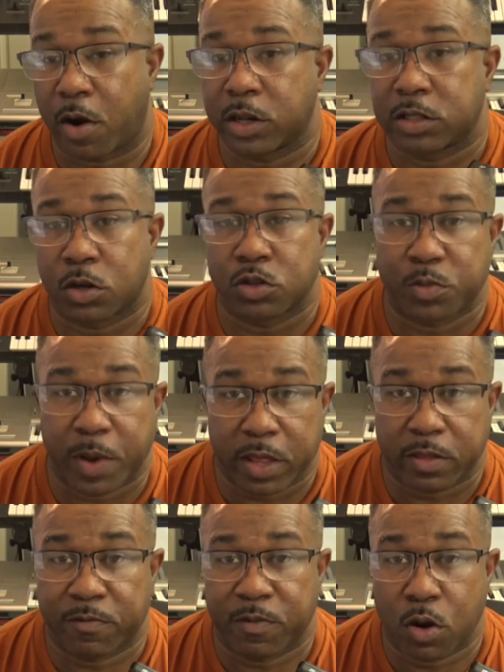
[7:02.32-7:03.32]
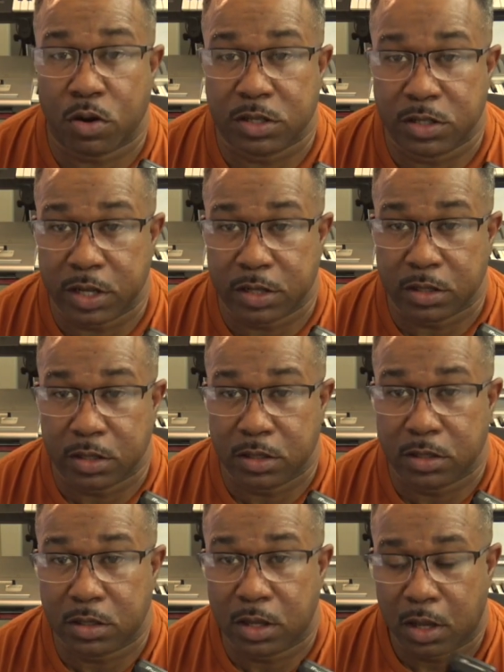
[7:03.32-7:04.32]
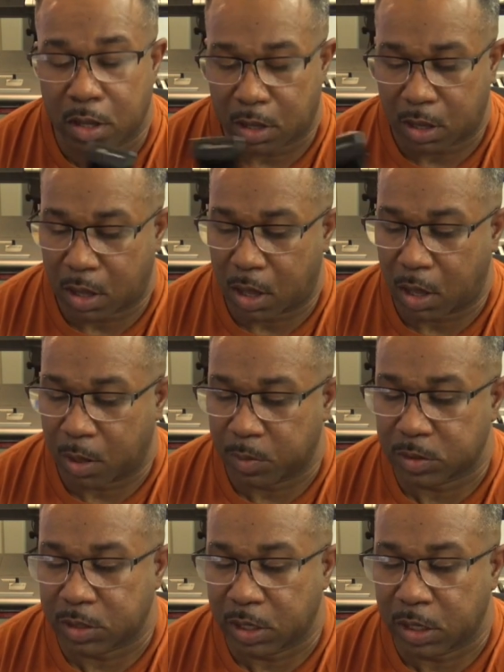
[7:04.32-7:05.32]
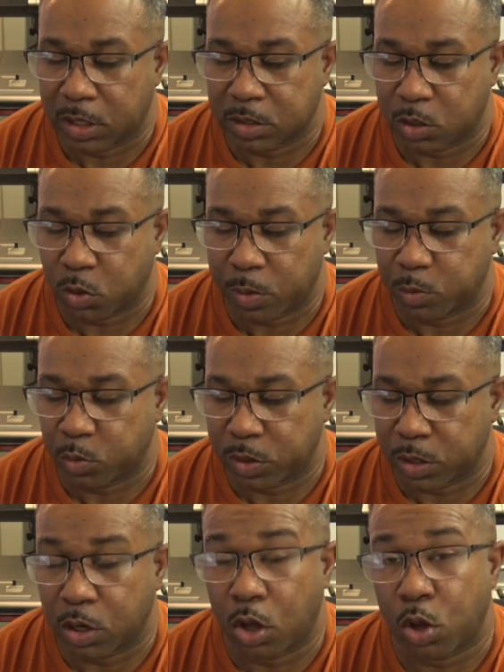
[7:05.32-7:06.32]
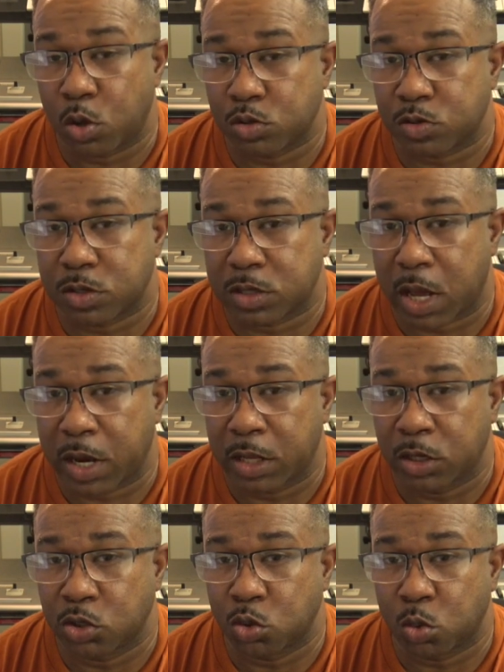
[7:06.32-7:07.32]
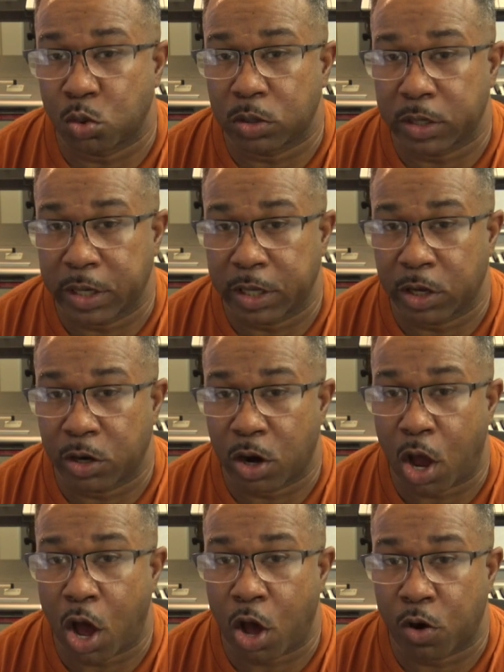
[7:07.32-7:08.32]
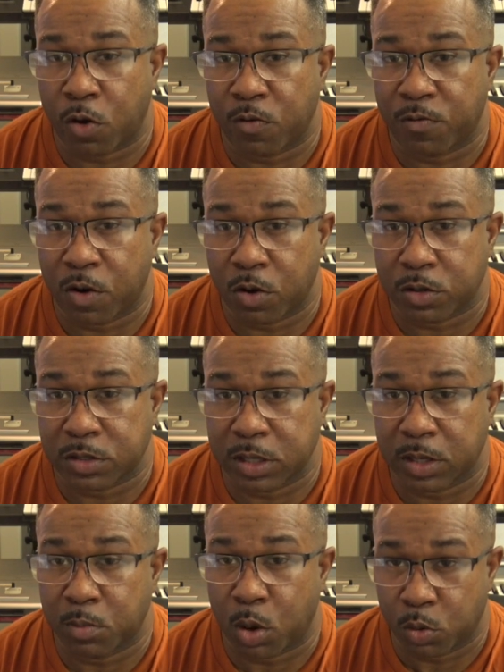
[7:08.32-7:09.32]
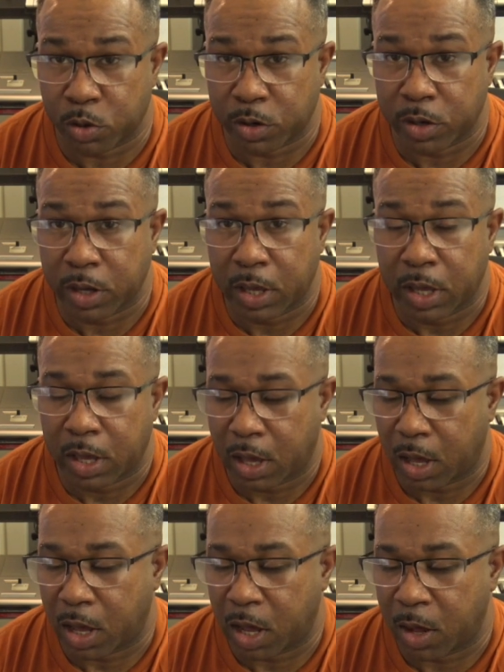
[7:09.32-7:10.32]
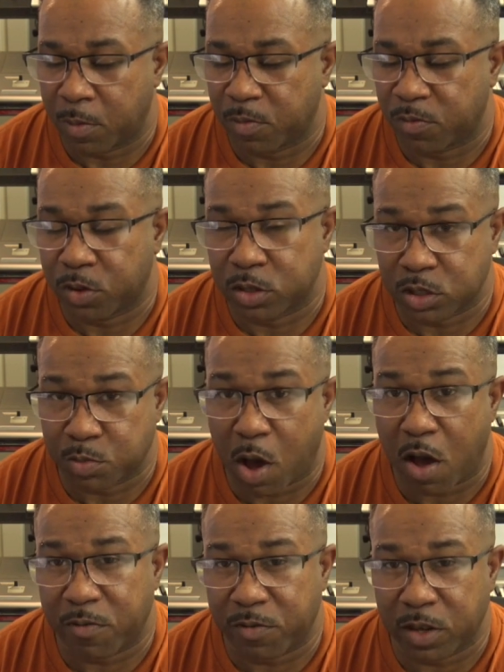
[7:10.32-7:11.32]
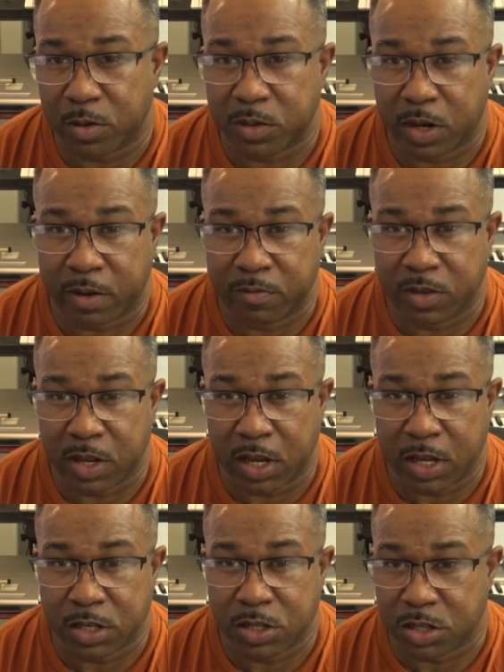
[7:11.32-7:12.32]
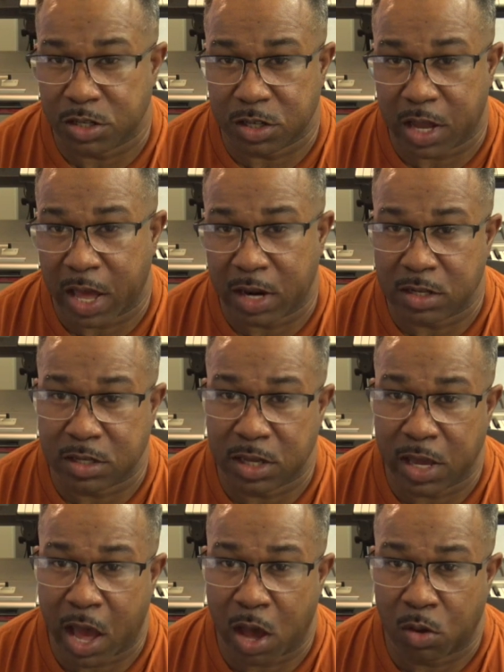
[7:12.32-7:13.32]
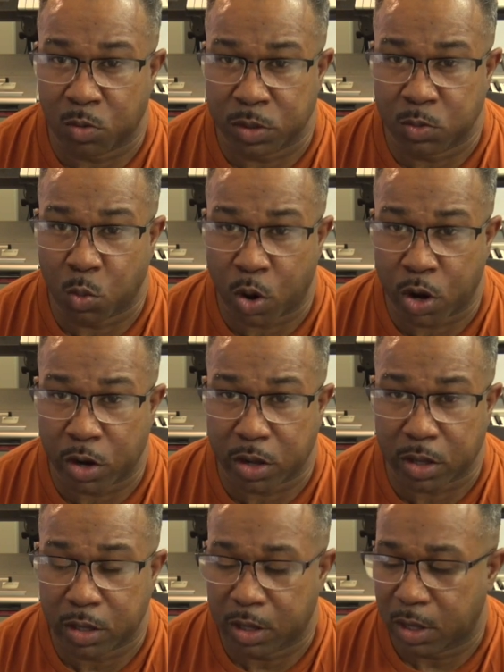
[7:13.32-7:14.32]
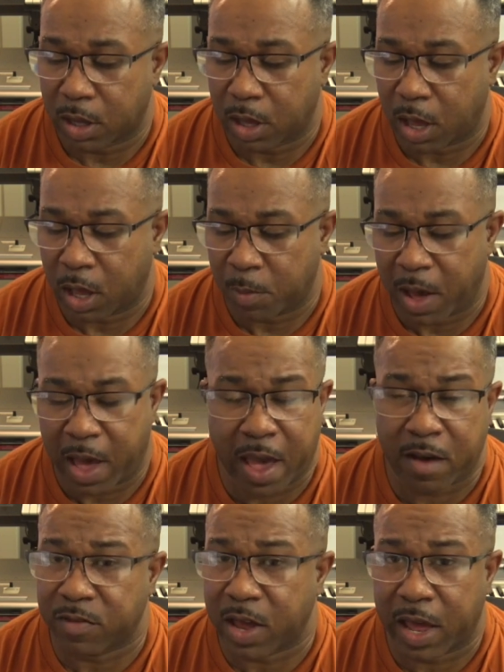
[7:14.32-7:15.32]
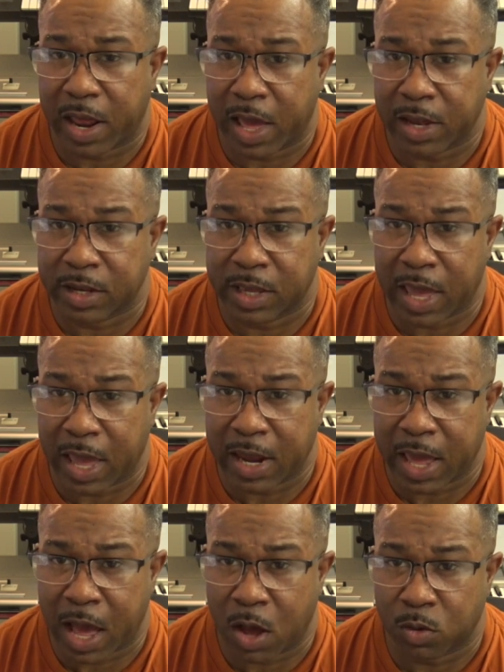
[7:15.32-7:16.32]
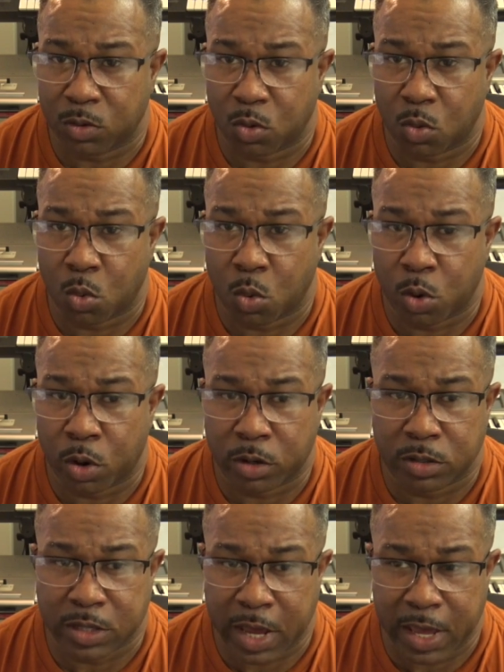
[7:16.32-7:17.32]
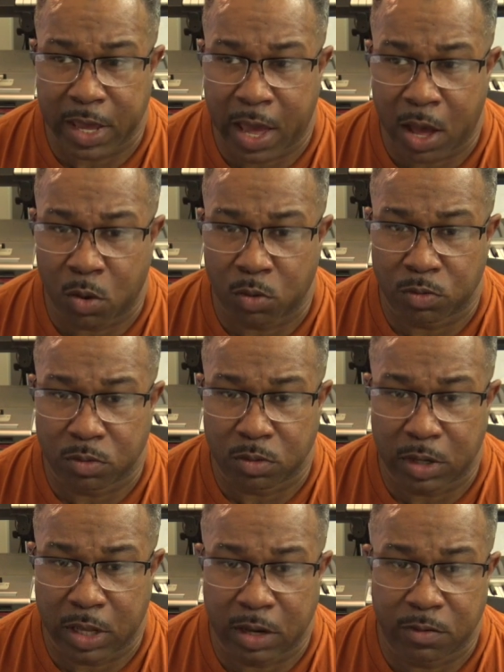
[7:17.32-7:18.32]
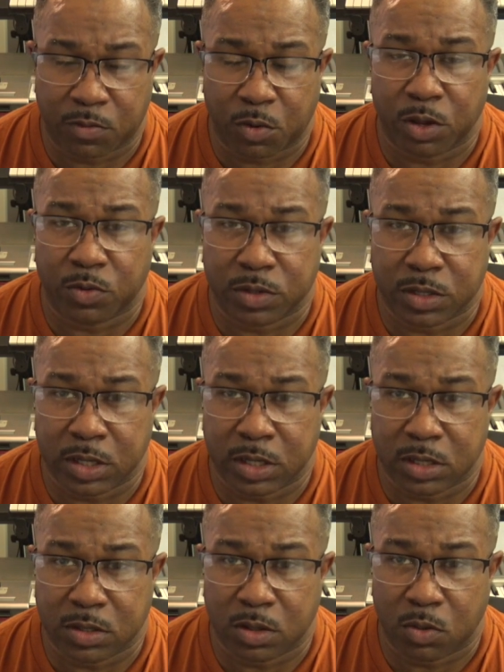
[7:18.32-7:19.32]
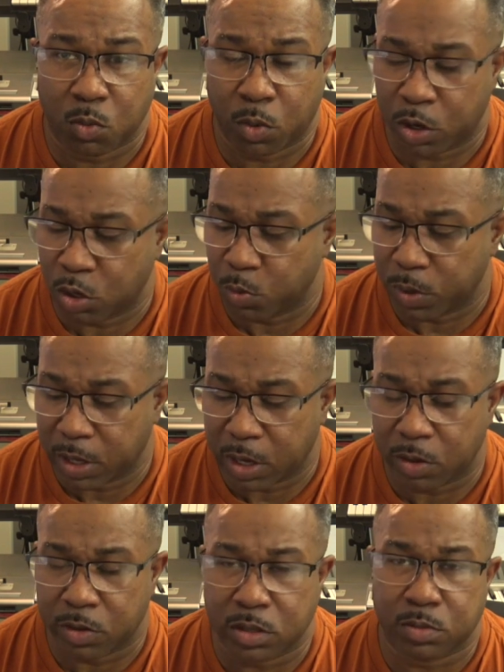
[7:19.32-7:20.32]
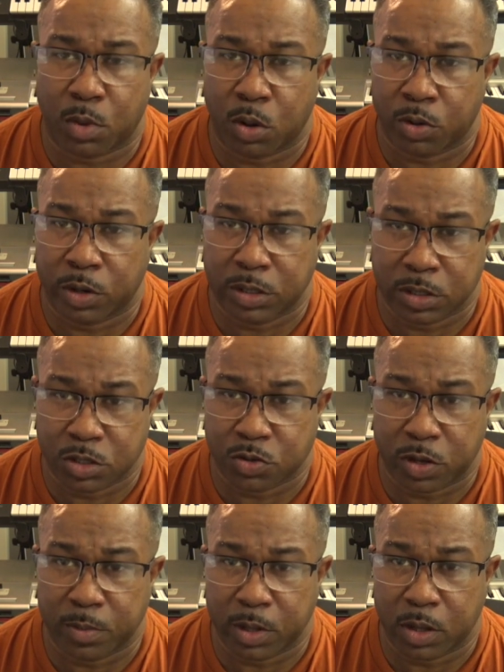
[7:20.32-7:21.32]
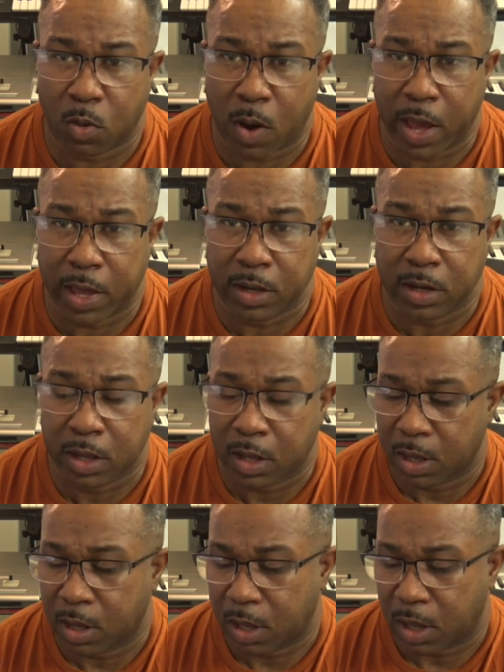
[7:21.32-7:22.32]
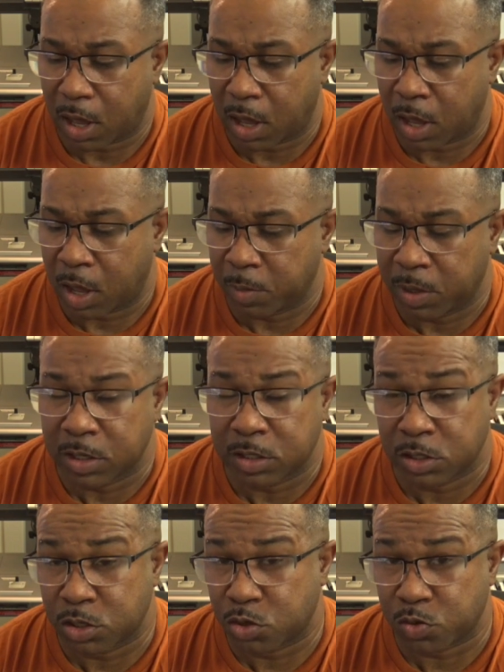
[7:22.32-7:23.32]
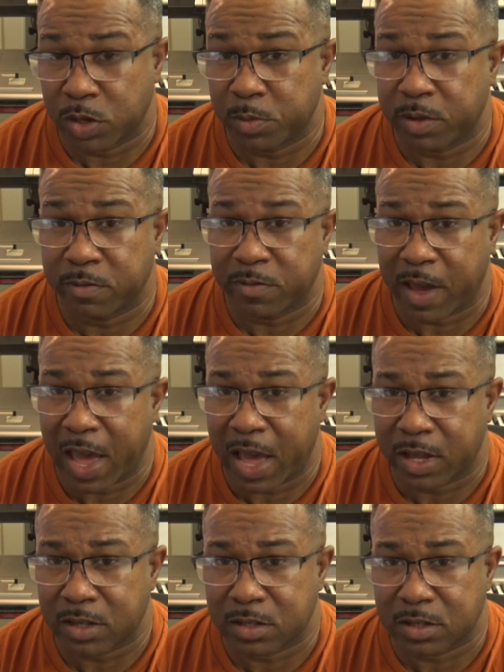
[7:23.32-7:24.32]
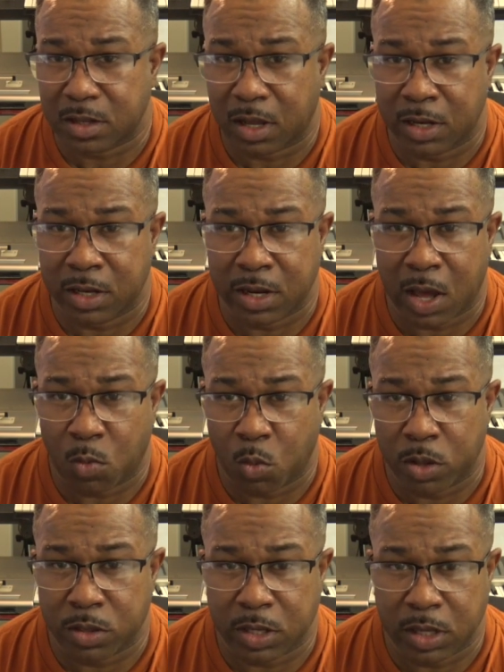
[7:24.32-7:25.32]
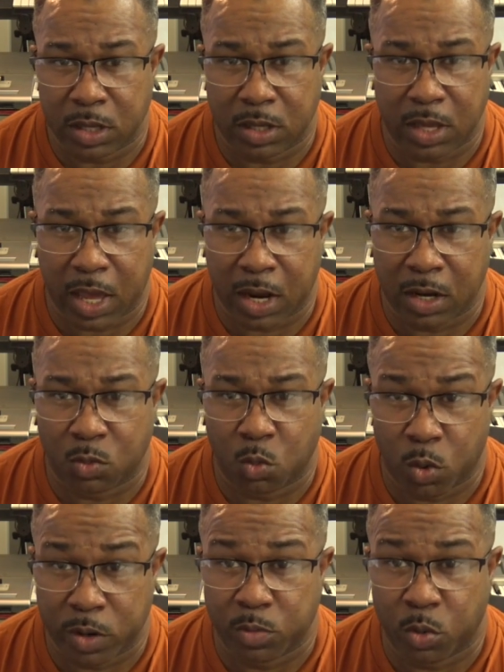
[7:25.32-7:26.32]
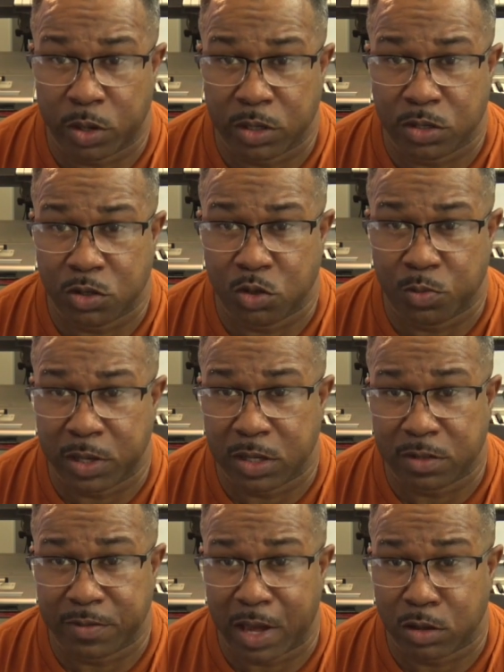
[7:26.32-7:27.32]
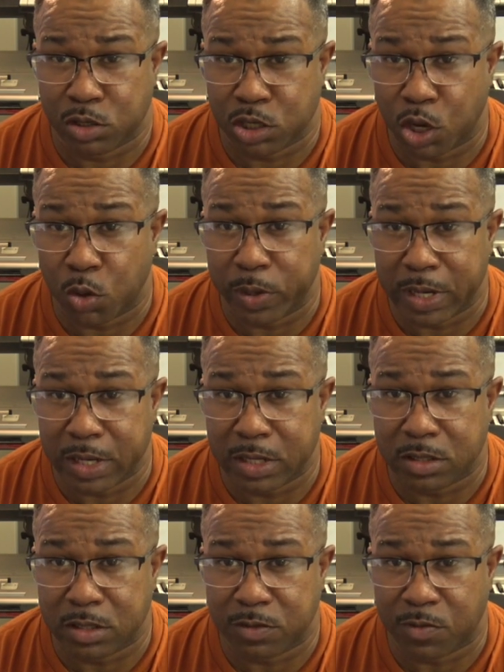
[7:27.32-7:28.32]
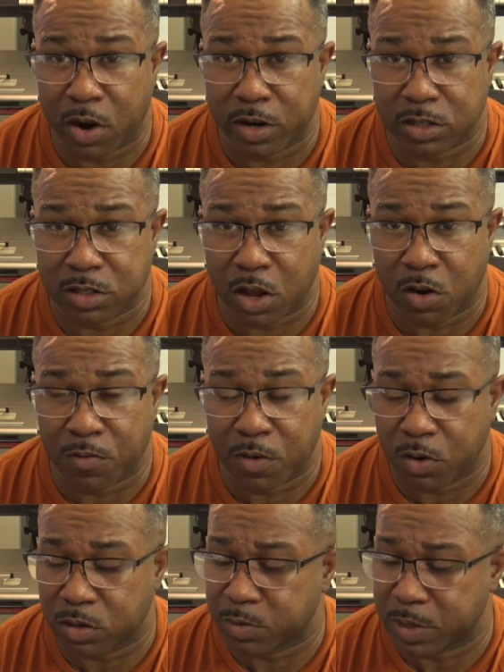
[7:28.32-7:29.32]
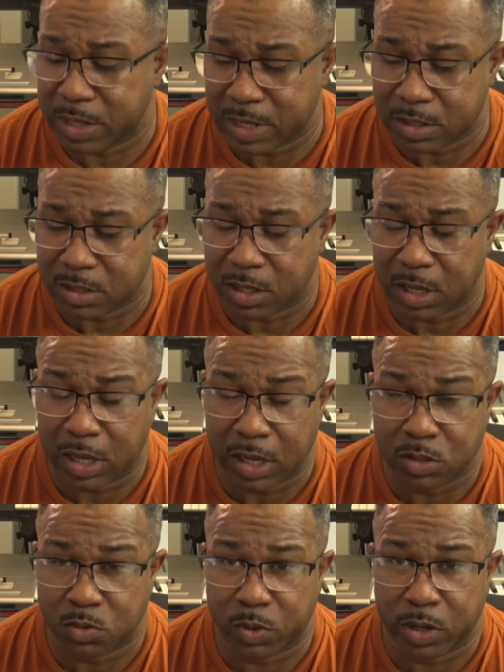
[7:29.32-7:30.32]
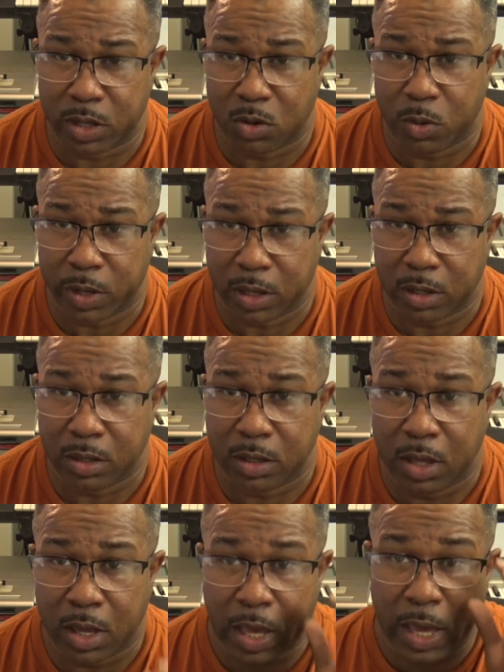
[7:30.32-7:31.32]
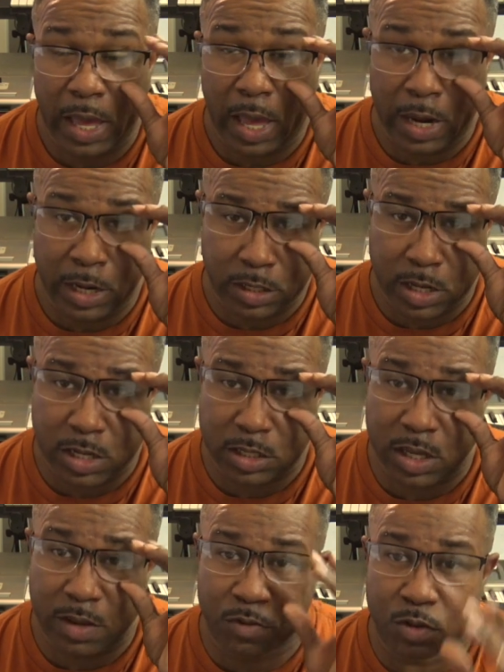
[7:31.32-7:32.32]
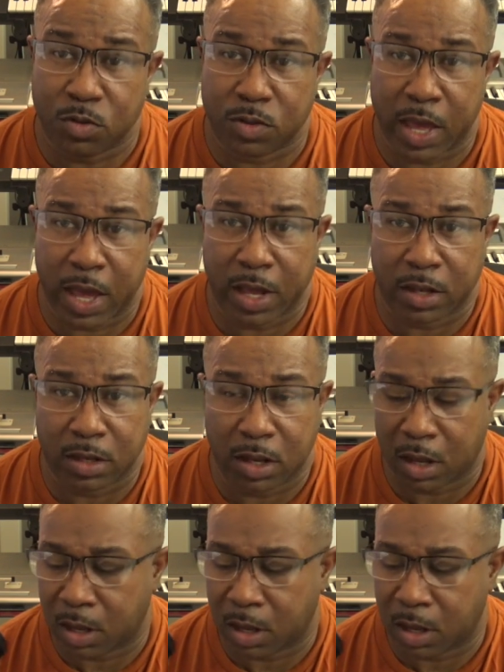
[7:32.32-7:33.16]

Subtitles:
already told you about the focus distance. This thing is equipped with an ultrasonic dual linear auto-focusing motor. For the small films that I've done just to kind of see how it would work, I have not had to gate out or take out any frequencies where you would hear this motor. It's extremely quiet. It's extremely fast. I did not want the Canon 1.2 because of how slow it is as far as its autofocus, but this thing is really quick. And it does give you that